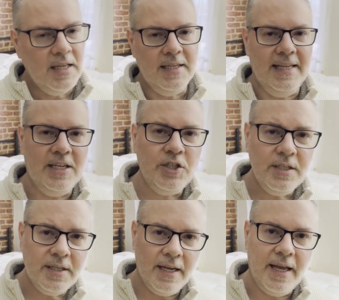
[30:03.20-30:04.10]

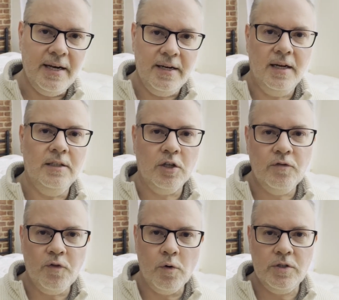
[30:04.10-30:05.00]
legend, and uh, looking
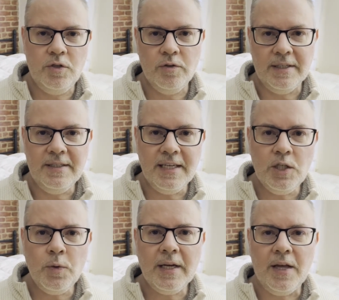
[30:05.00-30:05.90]
forward to
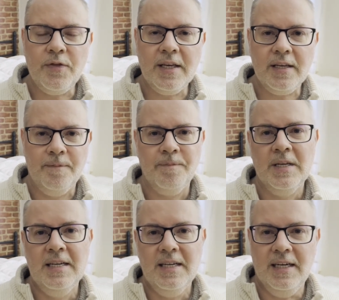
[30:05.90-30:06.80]
continuing. I think
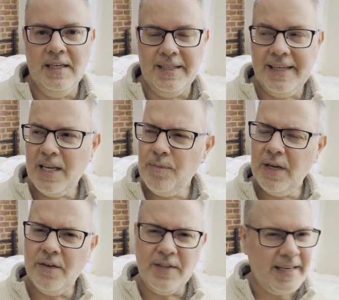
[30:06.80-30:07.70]
uh, The King
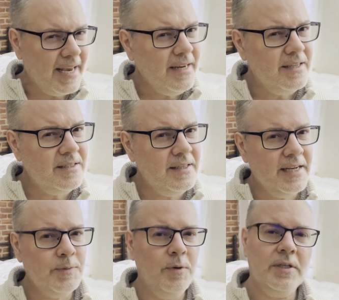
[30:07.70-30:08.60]
Beyond the Gate is the
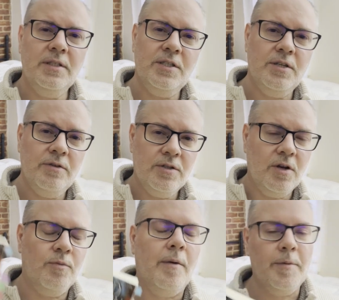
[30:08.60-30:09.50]
next book in this series, so
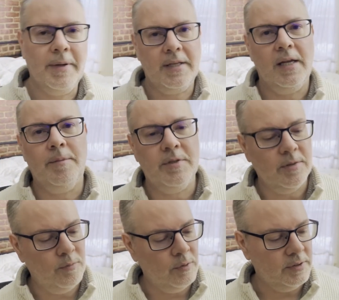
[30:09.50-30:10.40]
I'll probably pick that up at
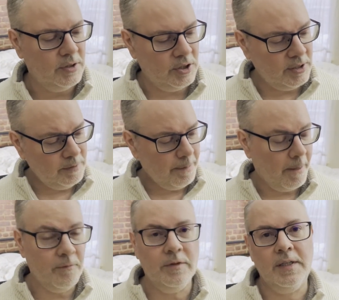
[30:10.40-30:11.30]
some point this year.
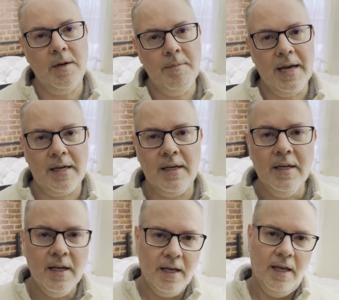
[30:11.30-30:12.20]
Hopefully, come back
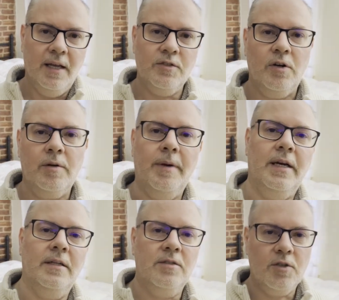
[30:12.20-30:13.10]
and talk
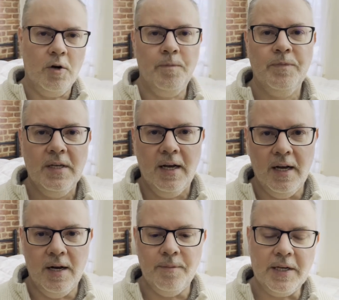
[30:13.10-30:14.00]
about it. So,
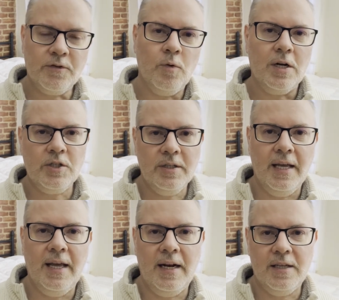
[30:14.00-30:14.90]
um, thanks for watching,
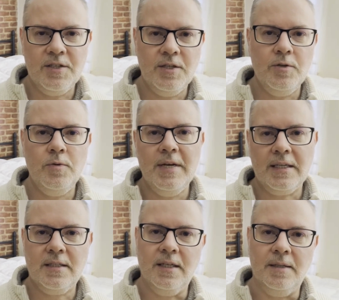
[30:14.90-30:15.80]
and I'll see you
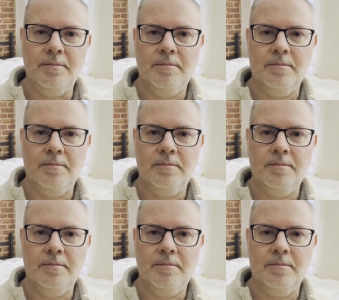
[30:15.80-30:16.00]
next time.